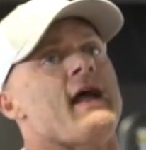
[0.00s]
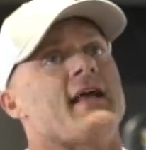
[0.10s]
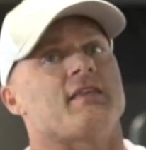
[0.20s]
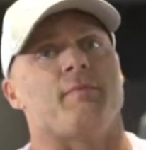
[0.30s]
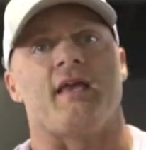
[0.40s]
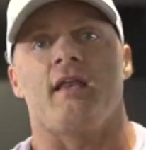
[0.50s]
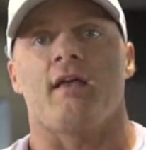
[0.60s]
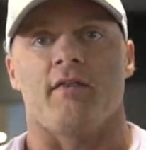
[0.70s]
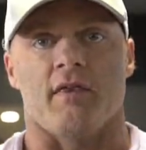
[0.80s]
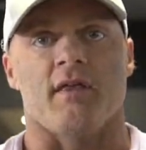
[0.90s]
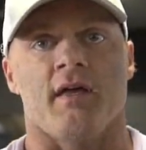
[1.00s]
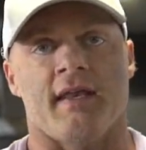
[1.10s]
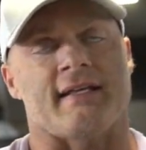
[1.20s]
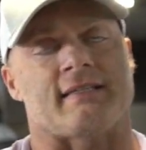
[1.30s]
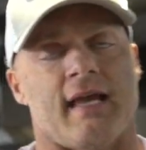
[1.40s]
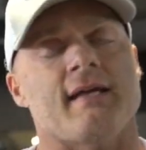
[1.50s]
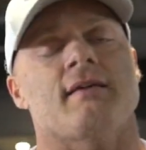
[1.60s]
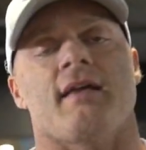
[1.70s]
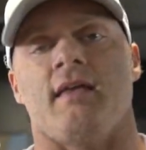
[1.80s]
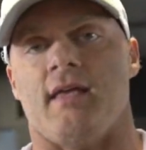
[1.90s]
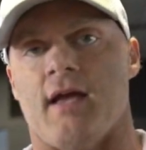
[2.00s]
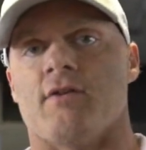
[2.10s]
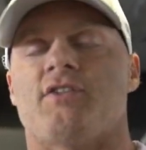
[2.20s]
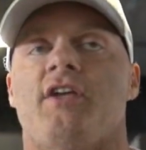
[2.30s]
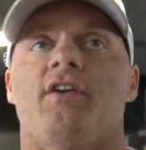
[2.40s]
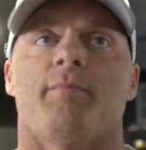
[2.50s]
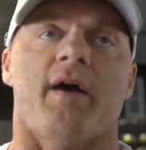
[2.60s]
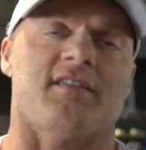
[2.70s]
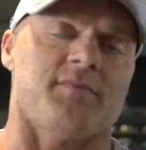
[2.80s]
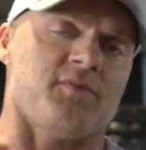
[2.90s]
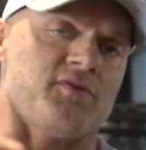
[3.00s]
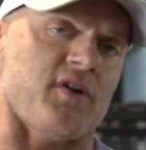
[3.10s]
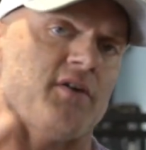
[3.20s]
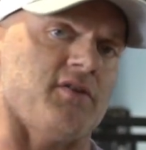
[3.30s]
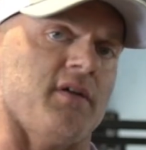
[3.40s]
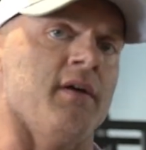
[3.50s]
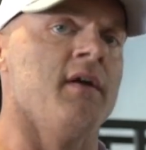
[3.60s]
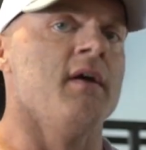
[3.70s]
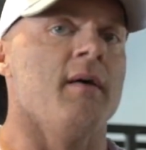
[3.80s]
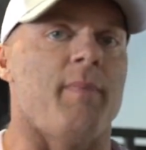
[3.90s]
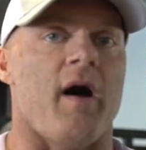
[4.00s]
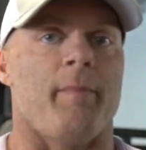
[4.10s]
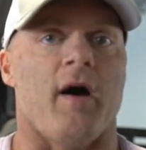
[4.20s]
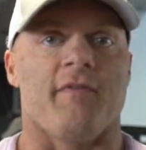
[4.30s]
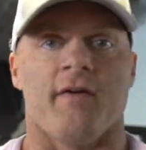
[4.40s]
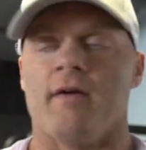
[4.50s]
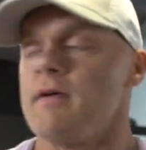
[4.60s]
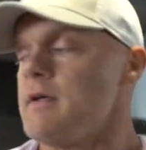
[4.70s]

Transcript: at the beginning of the next set, I guarantee your biceps will start to pop off.